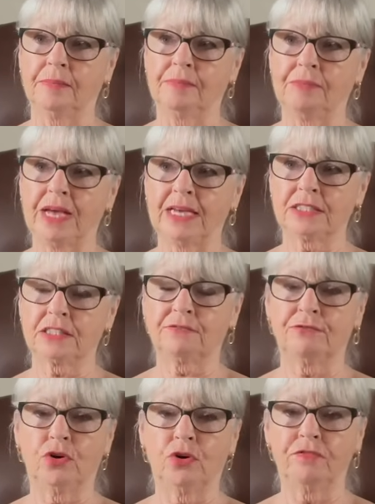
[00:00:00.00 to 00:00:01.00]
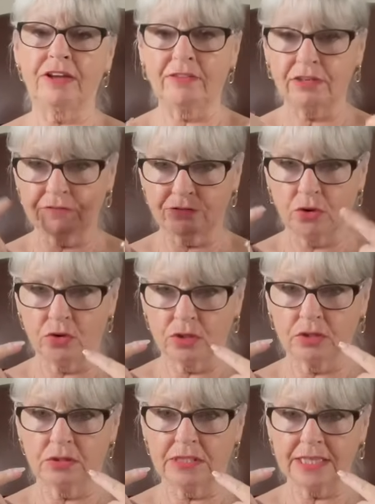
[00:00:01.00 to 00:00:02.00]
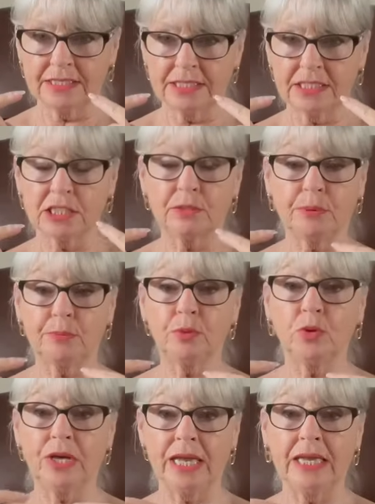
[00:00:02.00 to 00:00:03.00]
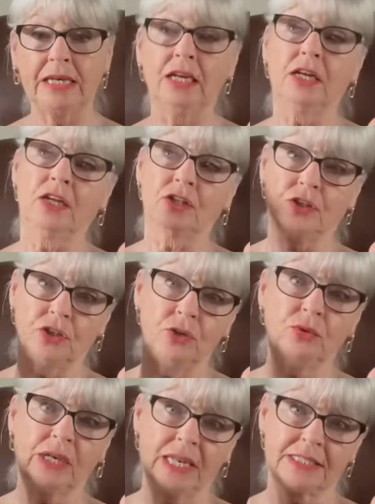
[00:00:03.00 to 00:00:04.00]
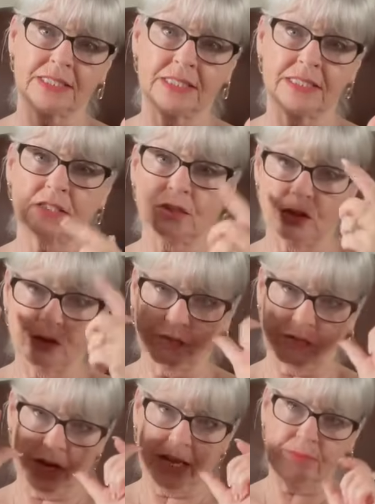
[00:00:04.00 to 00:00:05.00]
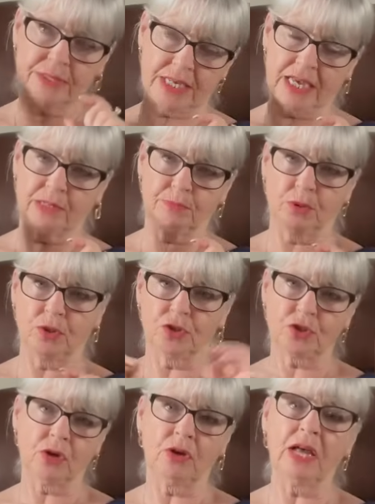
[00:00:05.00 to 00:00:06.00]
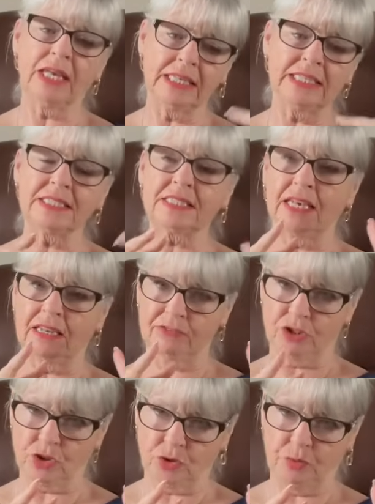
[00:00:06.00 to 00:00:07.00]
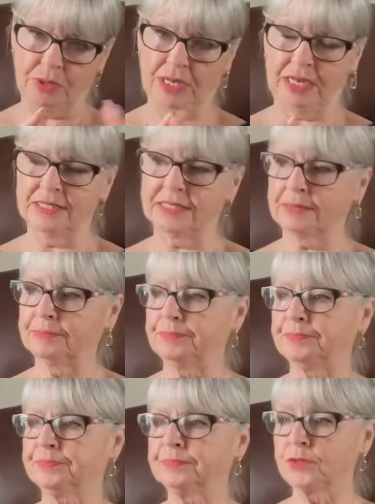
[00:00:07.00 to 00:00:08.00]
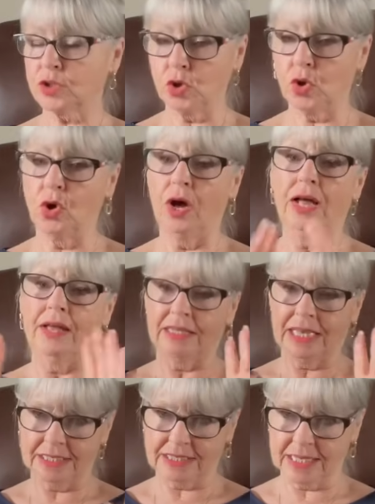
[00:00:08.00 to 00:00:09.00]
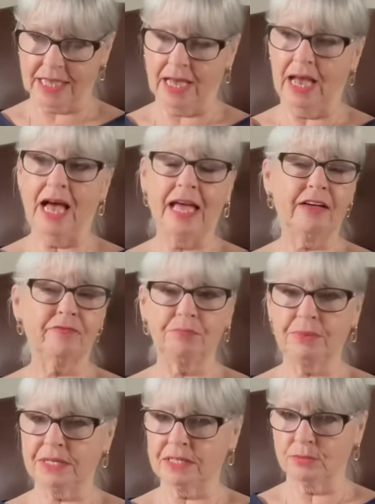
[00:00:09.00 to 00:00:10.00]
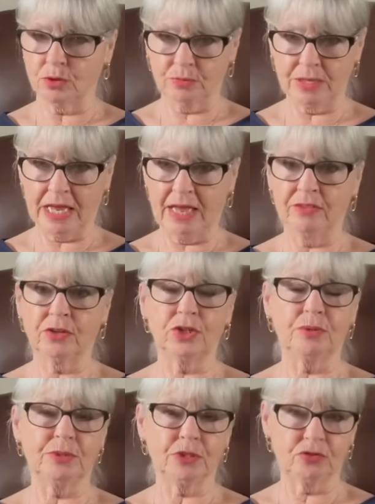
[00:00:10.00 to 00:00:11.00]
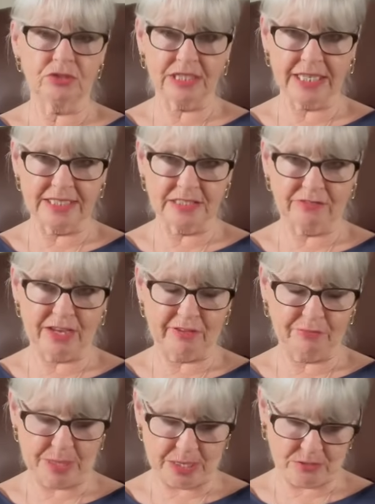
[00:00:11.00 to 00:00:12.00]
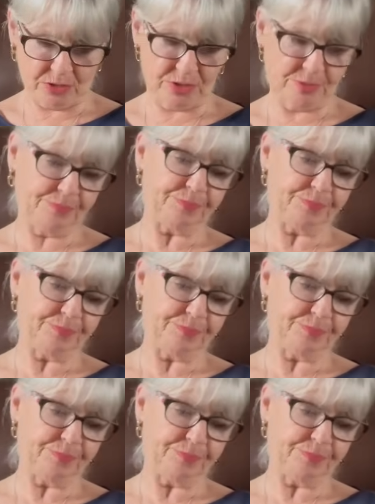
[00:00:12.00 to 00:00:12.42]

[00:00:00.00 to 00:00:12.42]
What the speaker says: asked for varifocal lenses to be put in the new glasses, the new frames that I'd bought. So at least I'll have two pairs. So that's that. I haven't picked them up yet. They're going to be £185.